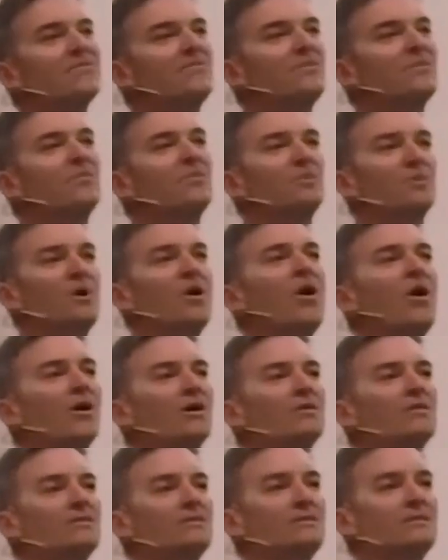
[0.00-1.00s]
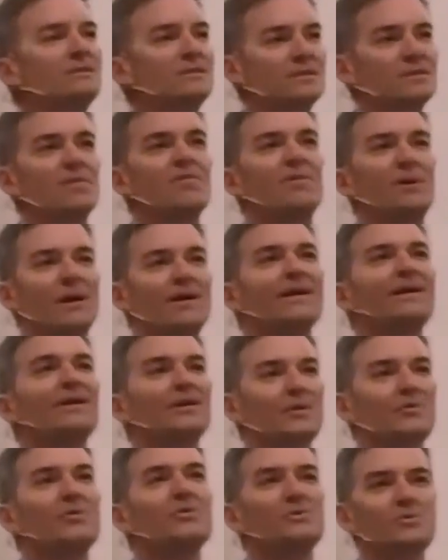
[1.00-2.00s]
if it belongs
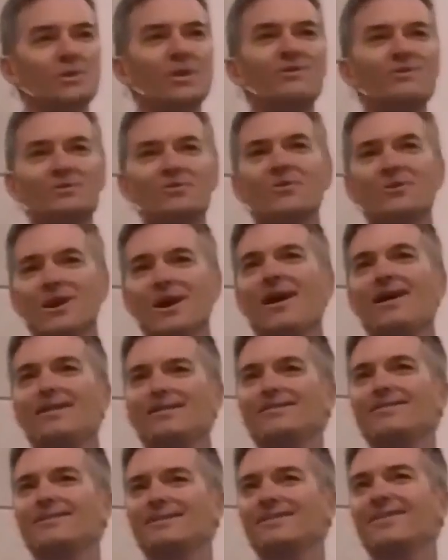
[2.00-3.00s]
to rich or not.